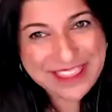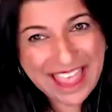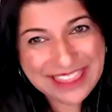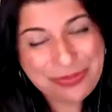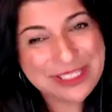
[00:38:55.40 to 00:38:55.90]

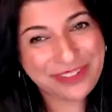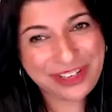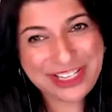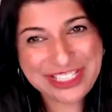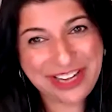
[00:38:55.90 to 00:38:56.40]
that. That was
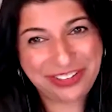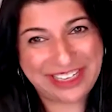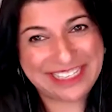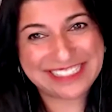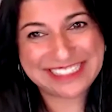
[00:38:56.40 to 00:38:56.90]
very
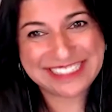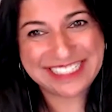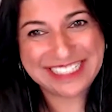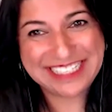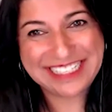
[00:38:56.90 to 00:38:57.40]
generous.
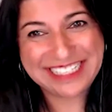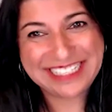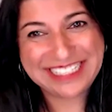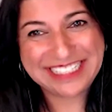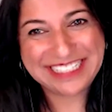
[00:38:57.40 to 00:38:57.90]

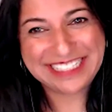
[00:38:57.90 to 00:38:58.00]
Thank